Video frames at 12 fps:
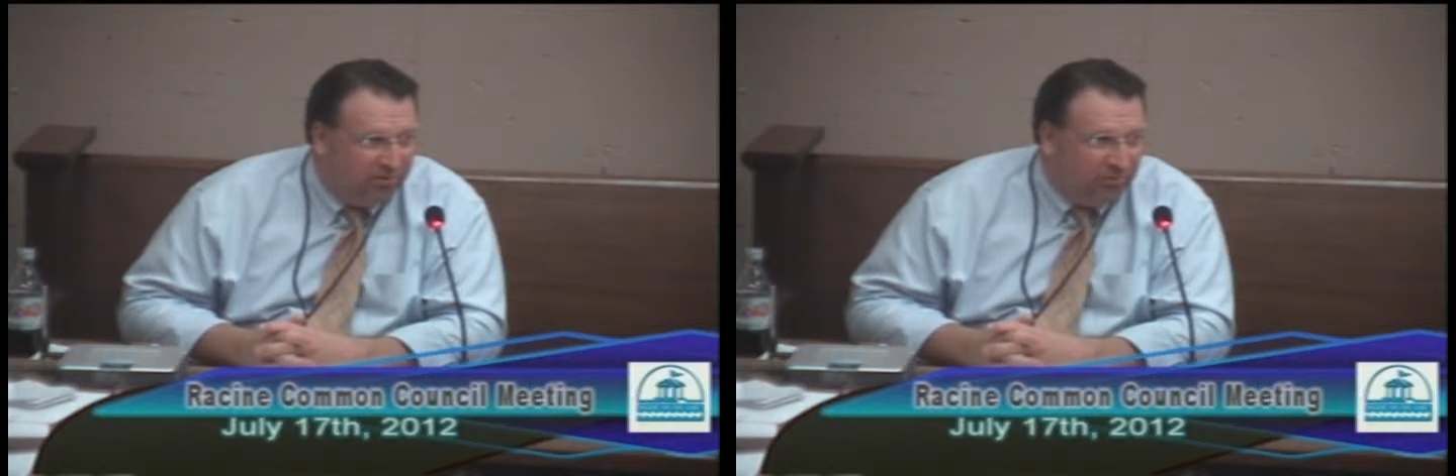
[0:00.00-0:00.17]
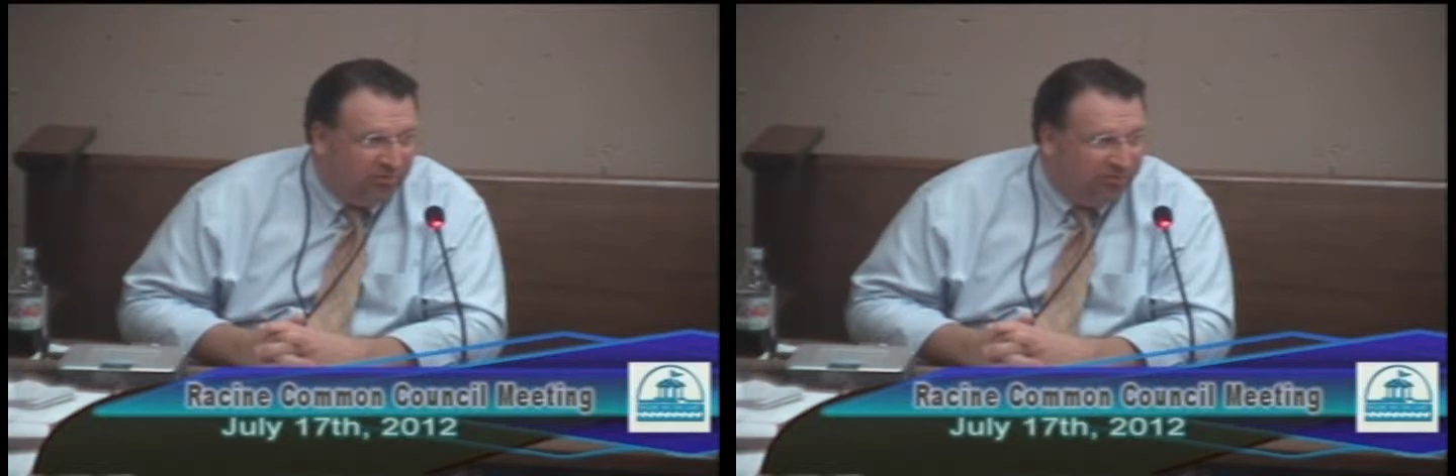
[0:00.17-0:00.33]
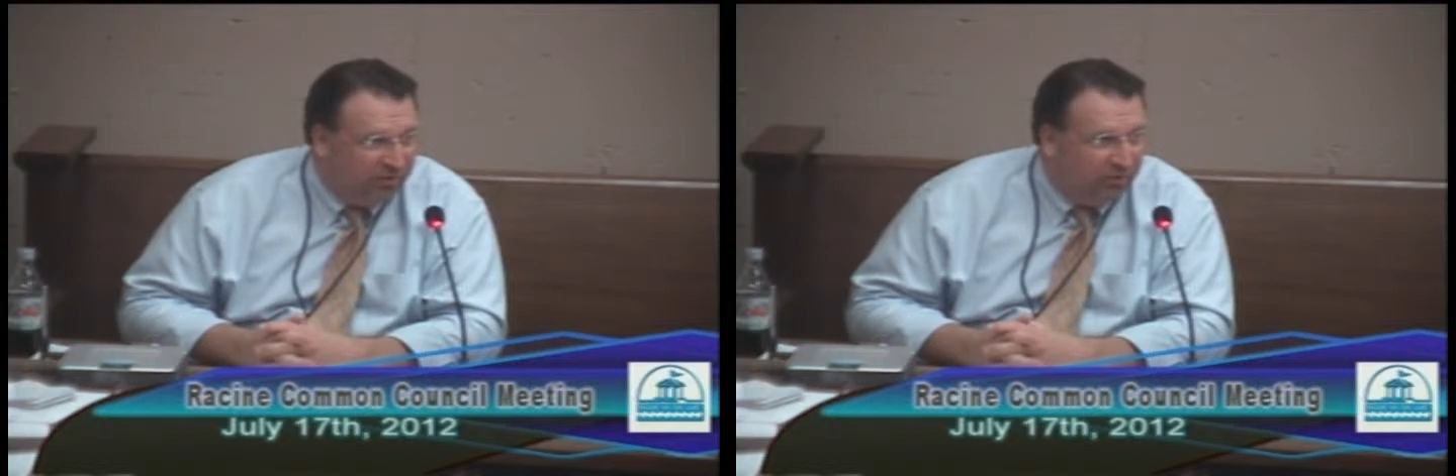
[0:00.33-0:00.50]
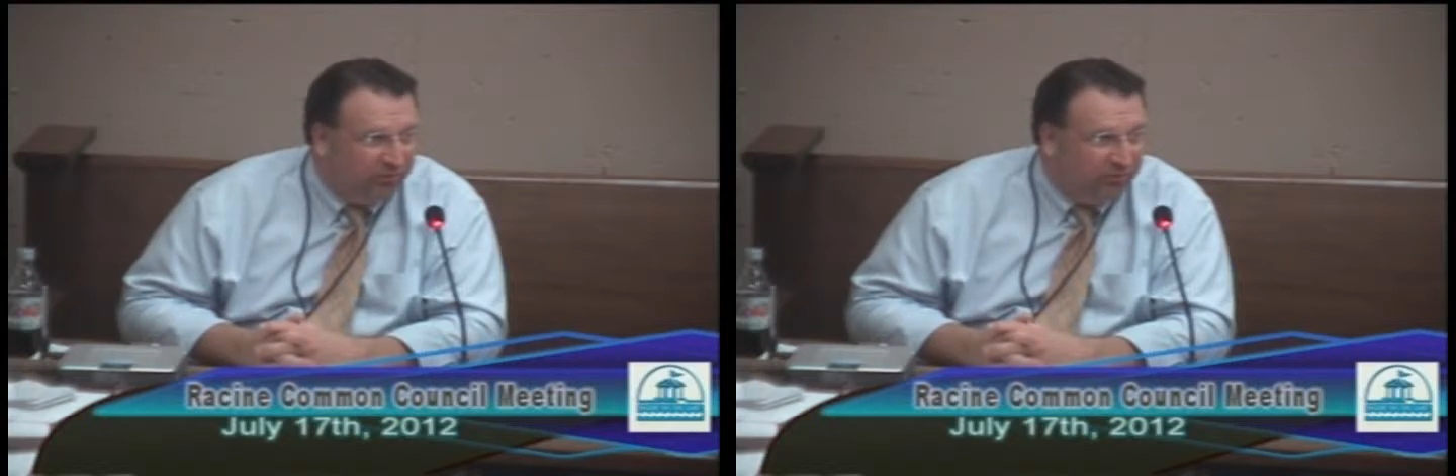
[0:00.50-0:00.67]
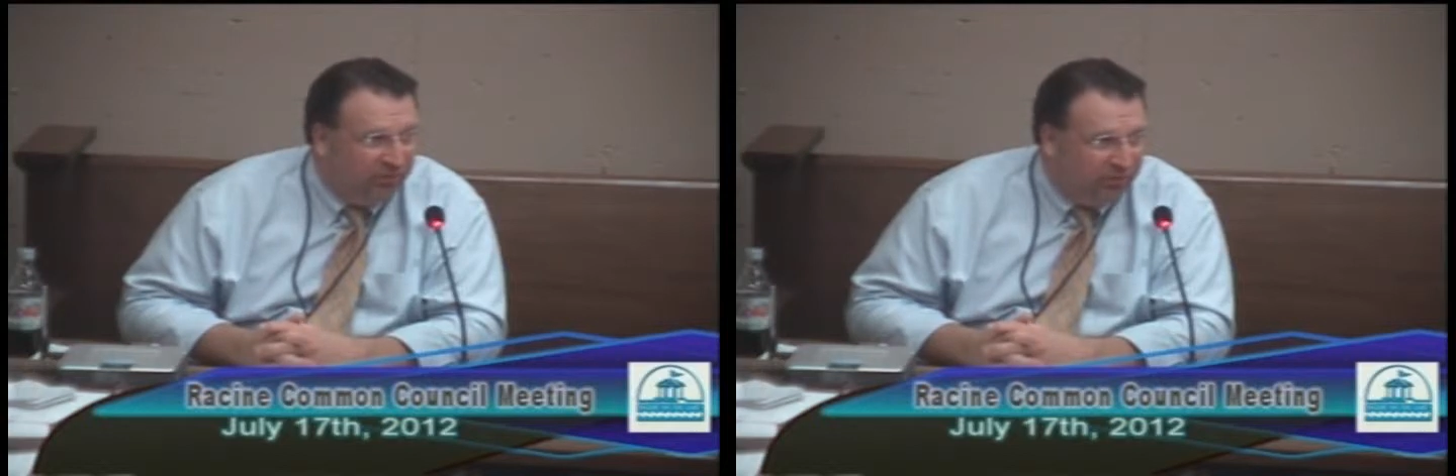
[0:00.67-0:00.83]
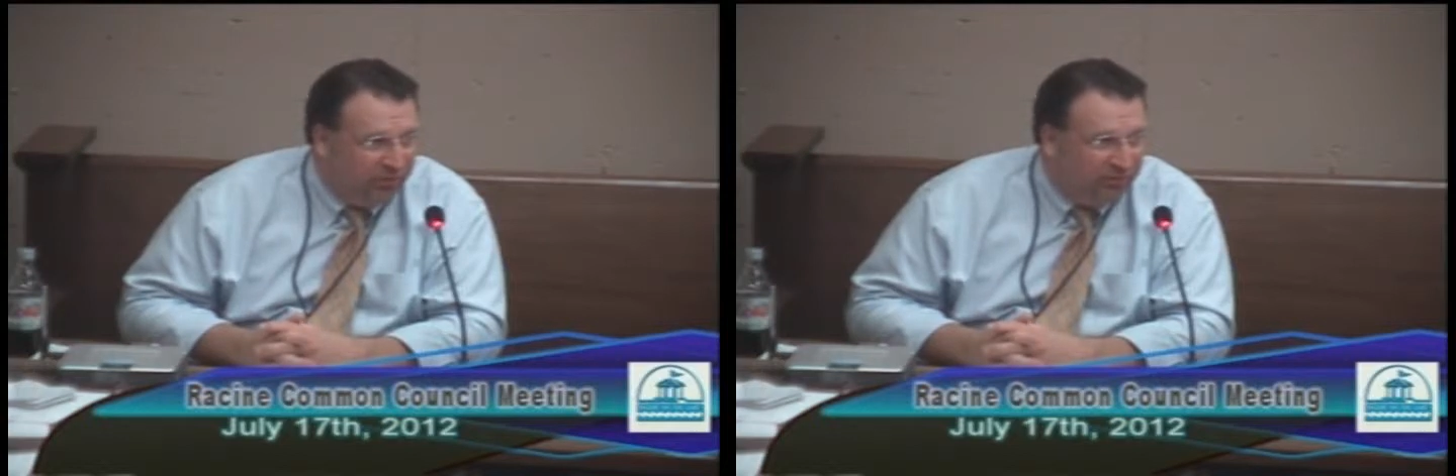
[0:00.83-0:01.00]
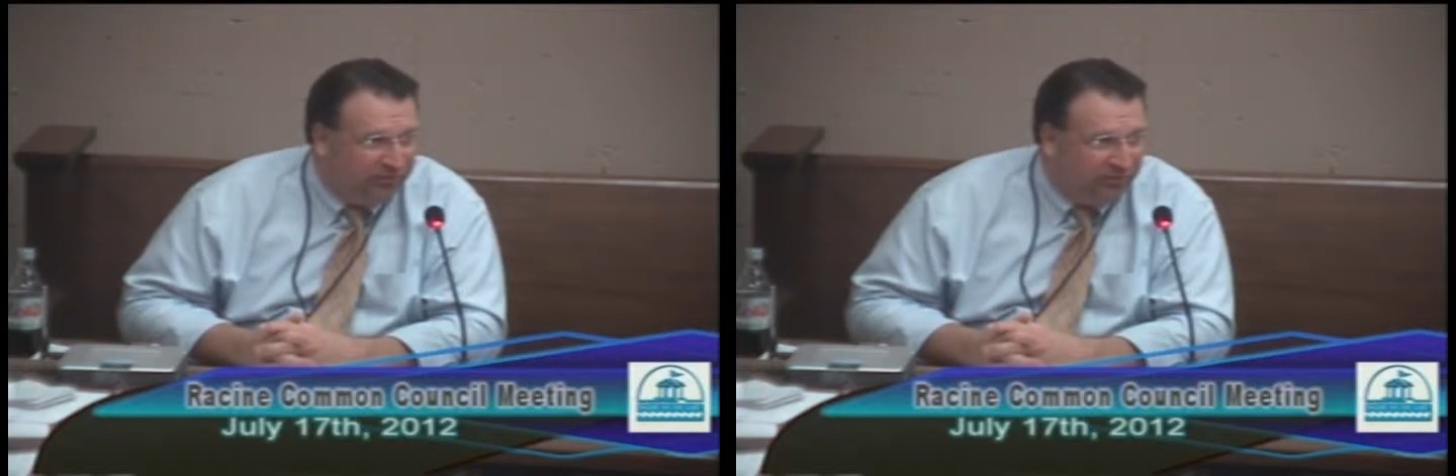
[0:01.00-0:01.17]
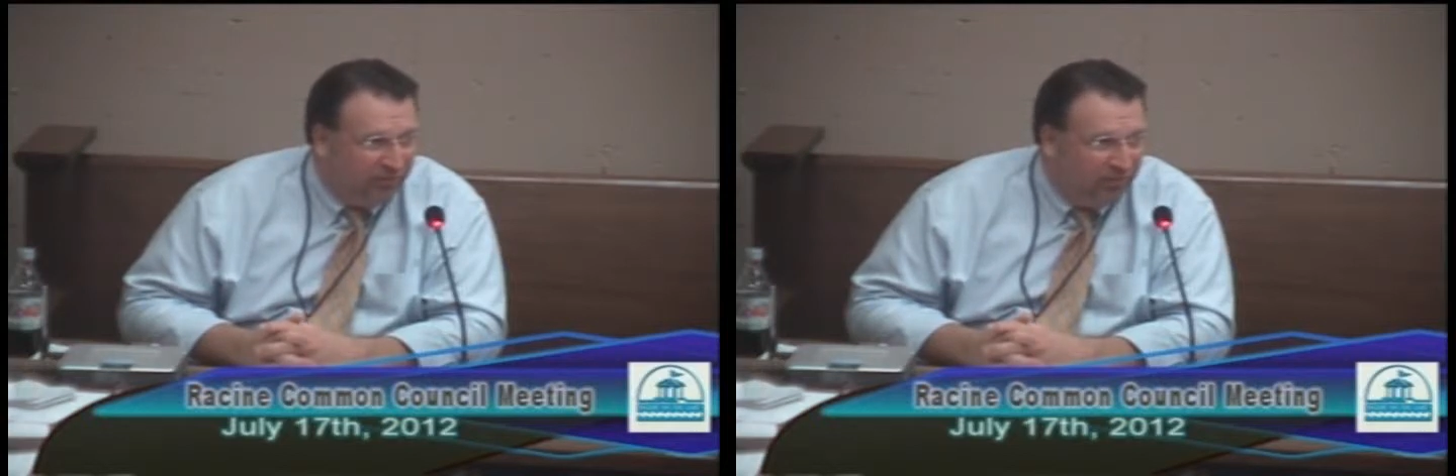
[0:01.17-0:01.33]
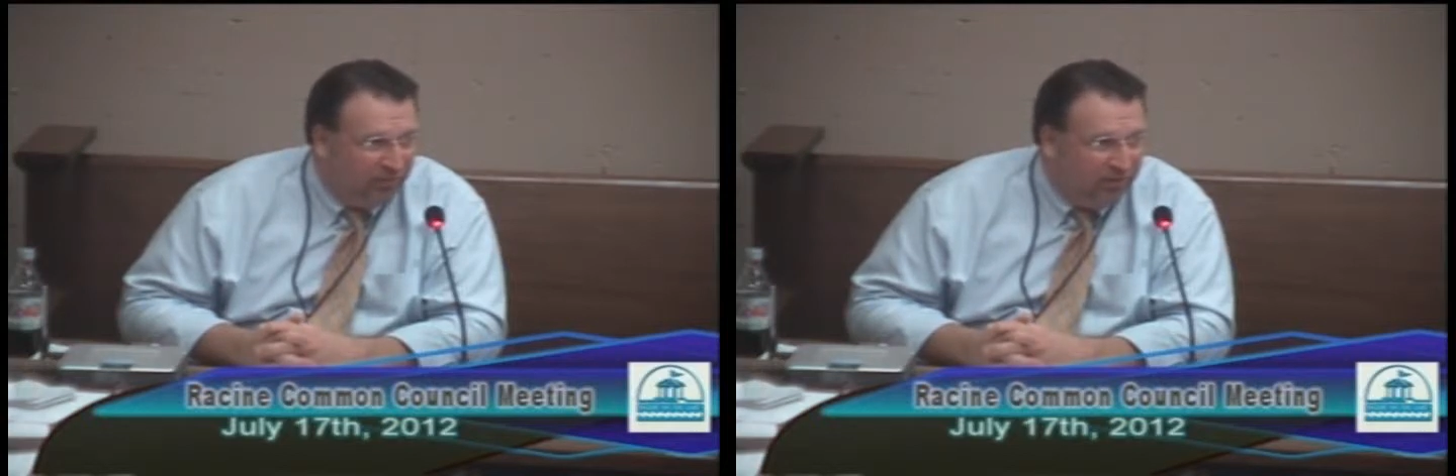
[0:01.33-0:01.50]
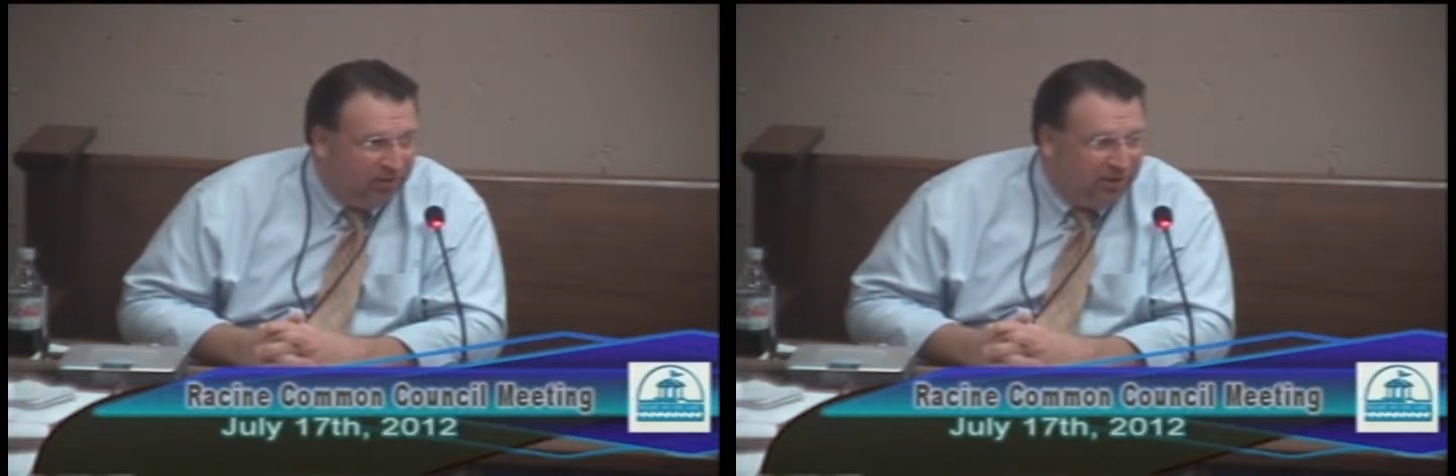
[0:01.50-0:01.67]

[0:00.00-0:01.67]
refuse to do so,